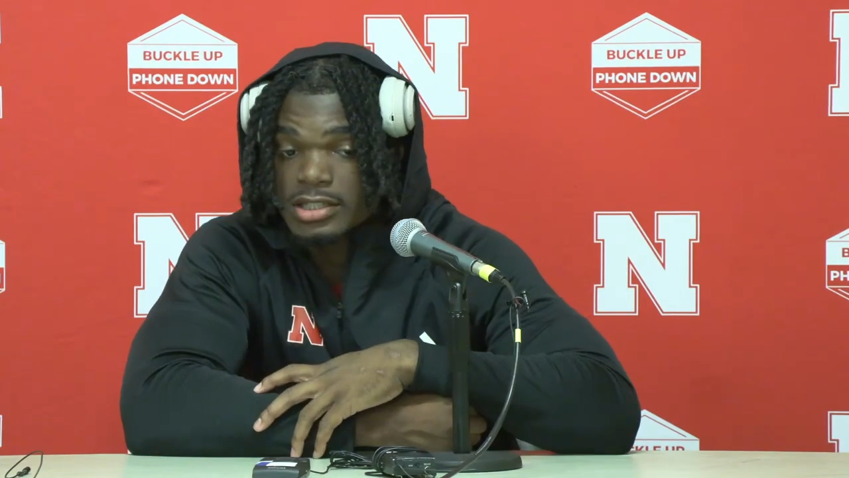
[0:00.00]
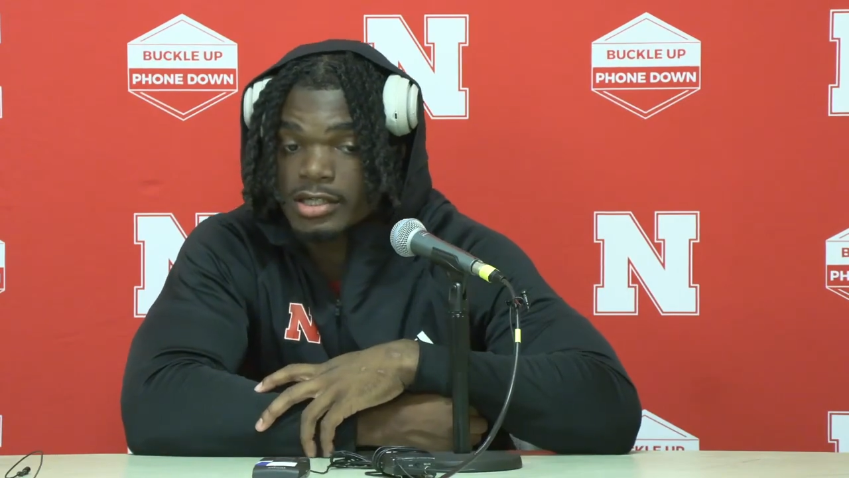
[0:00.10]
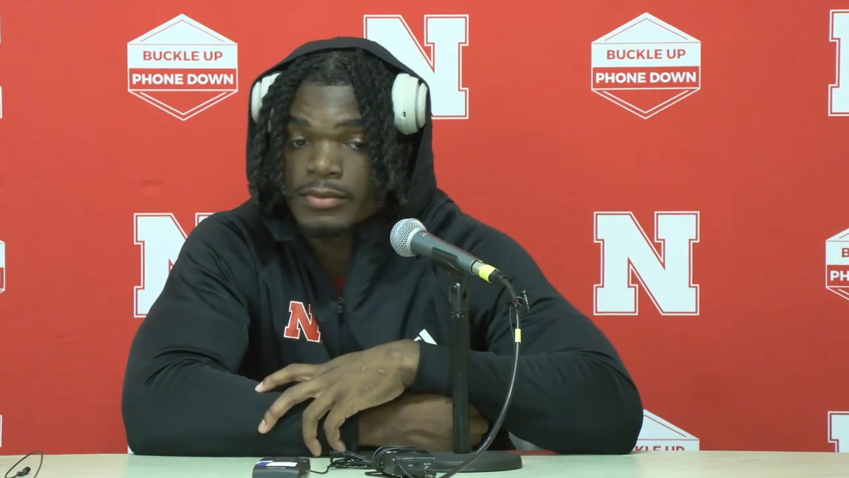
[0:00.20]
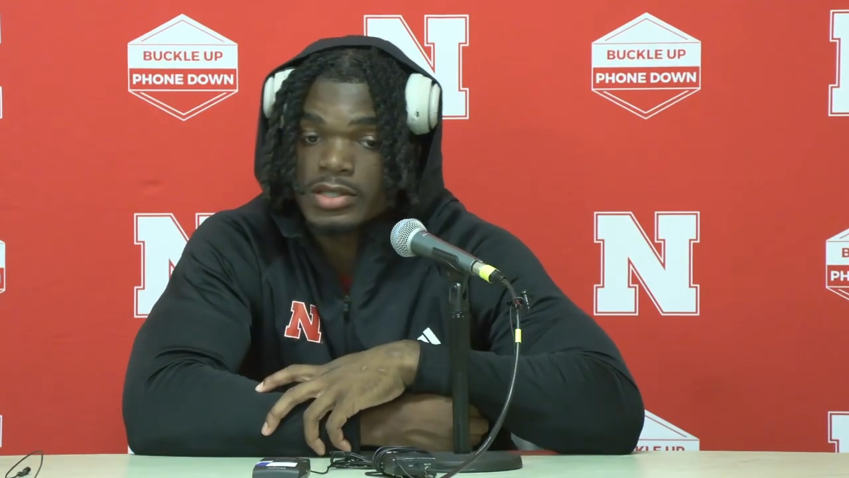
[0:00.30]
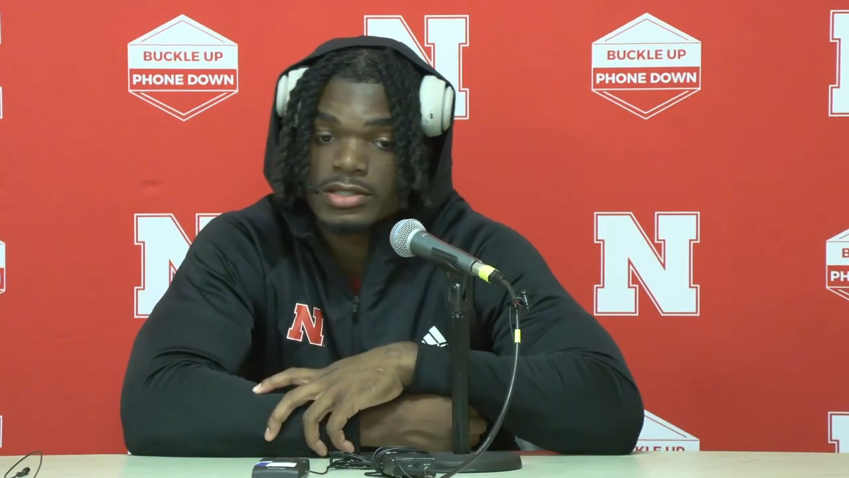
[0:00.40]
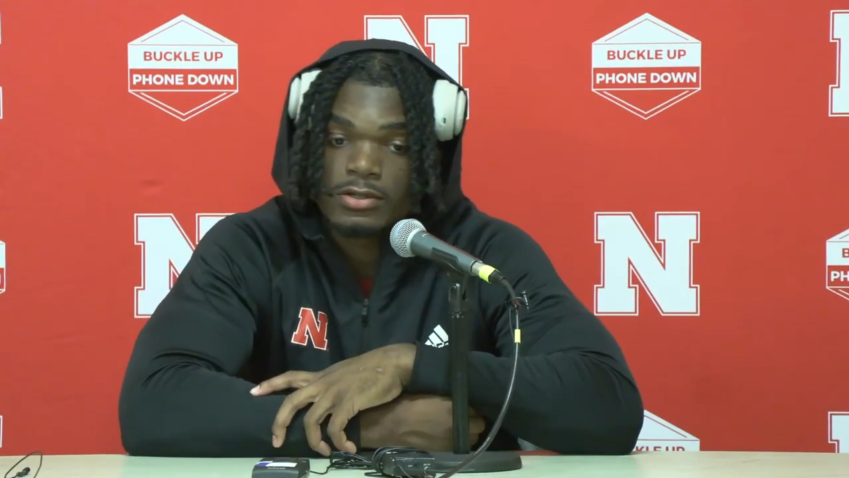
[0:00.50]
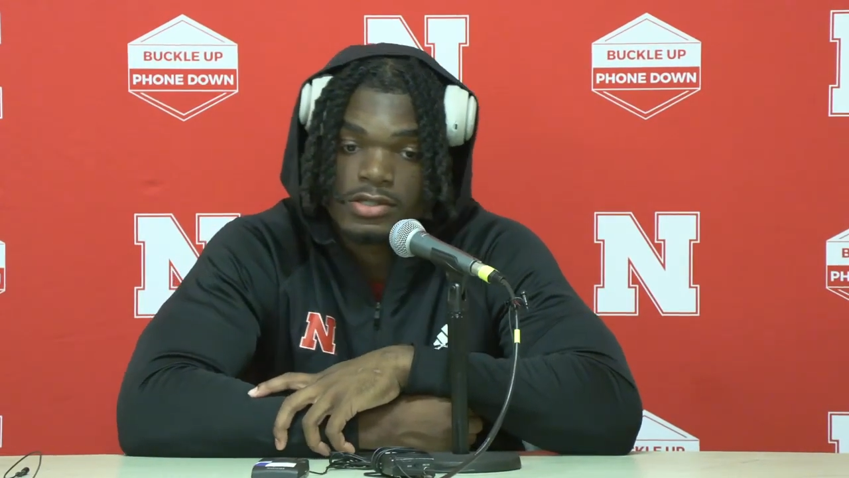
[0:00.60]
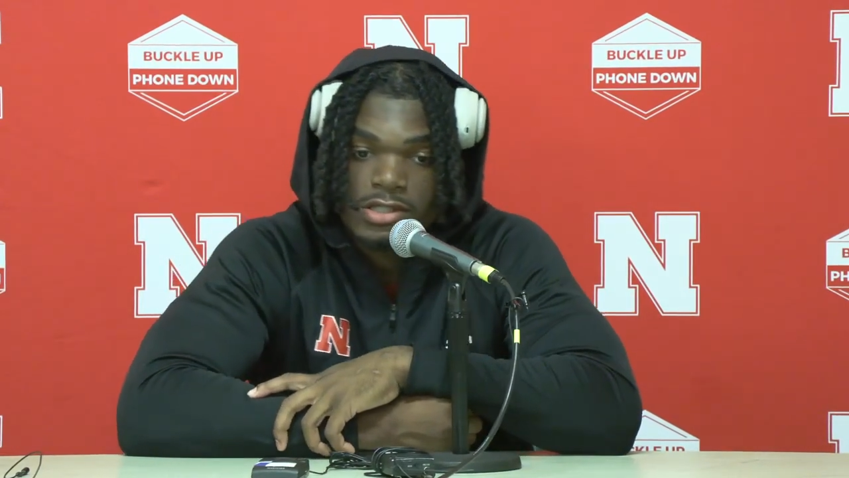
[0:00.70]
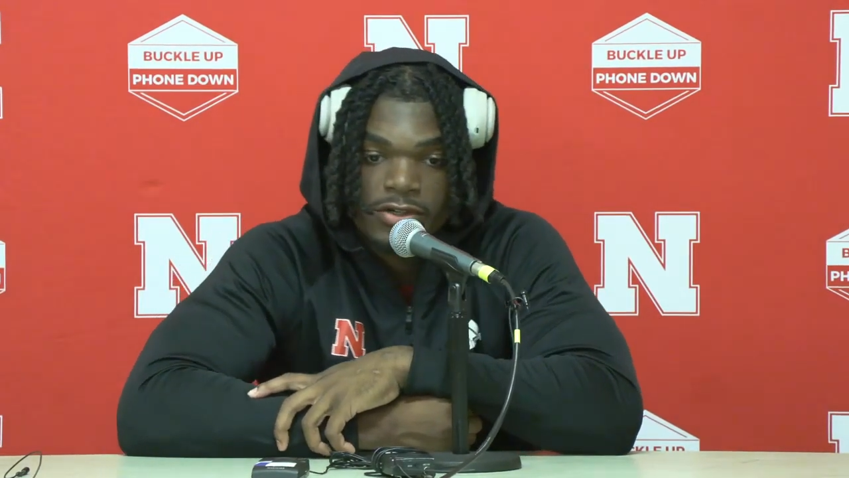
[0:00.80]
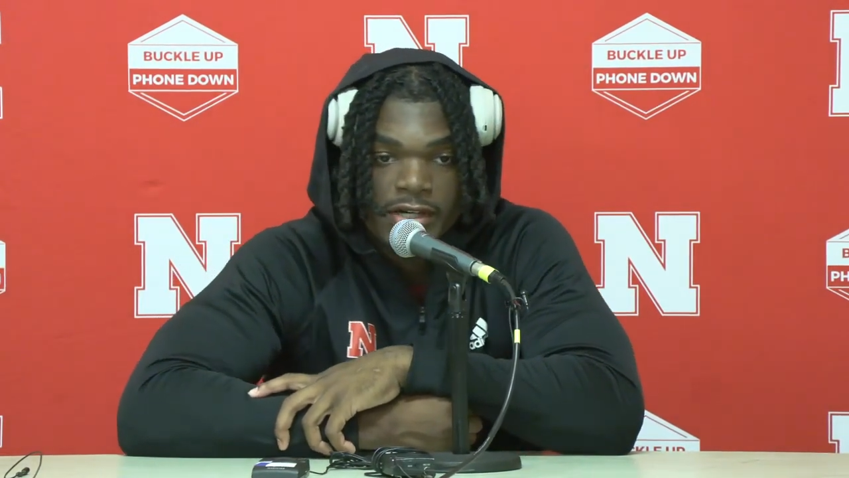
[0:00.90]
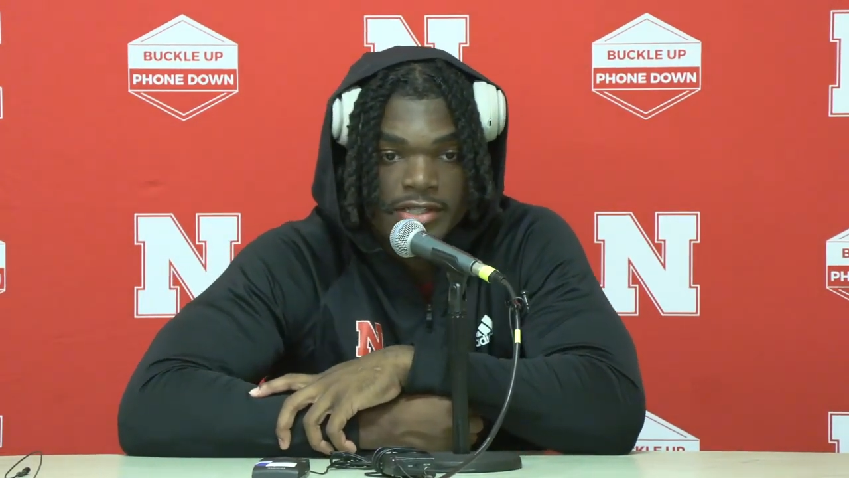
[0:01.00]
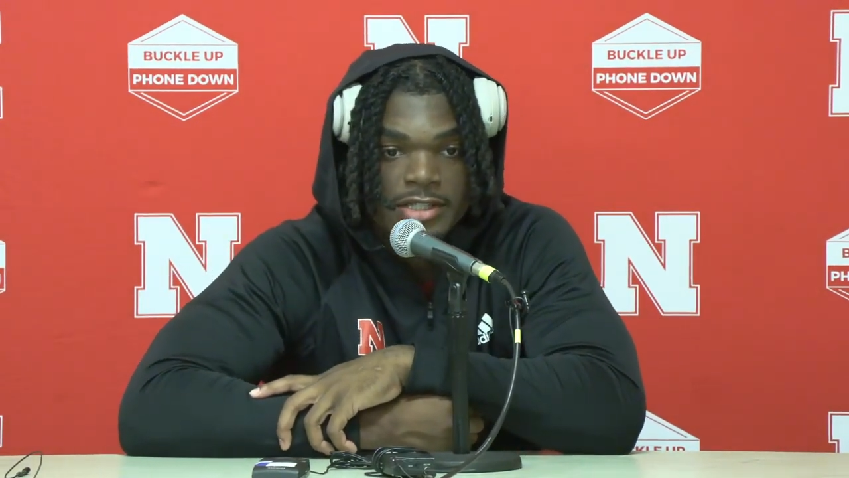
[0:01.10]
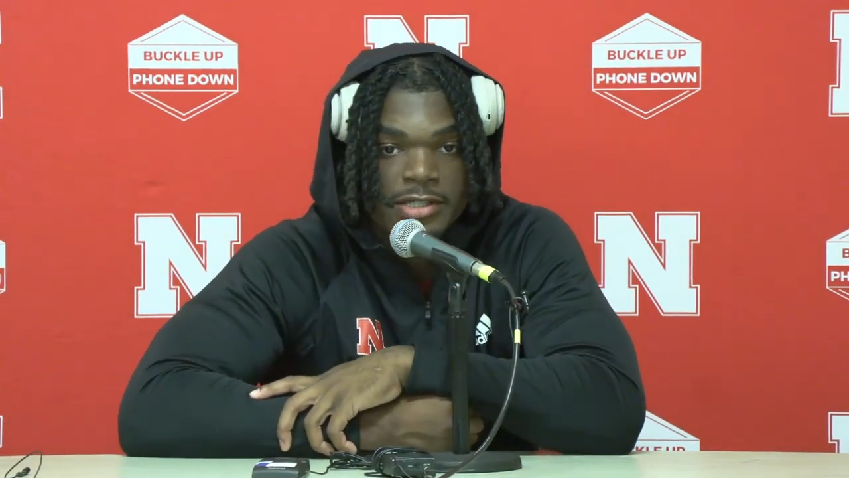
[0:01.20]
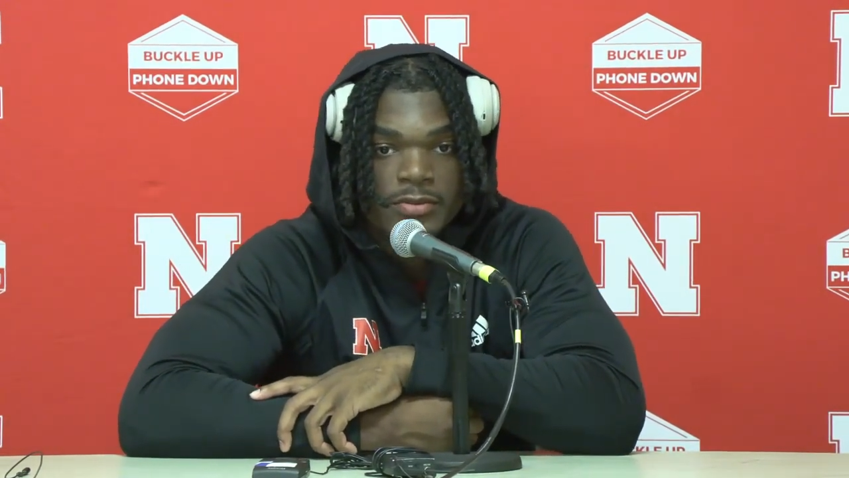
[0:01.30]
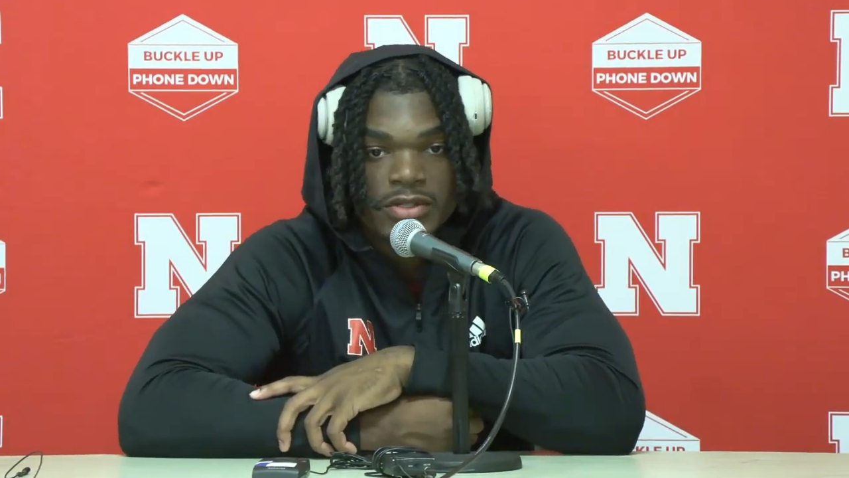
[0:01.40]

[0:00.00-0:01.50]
said, Minnesota is a great team.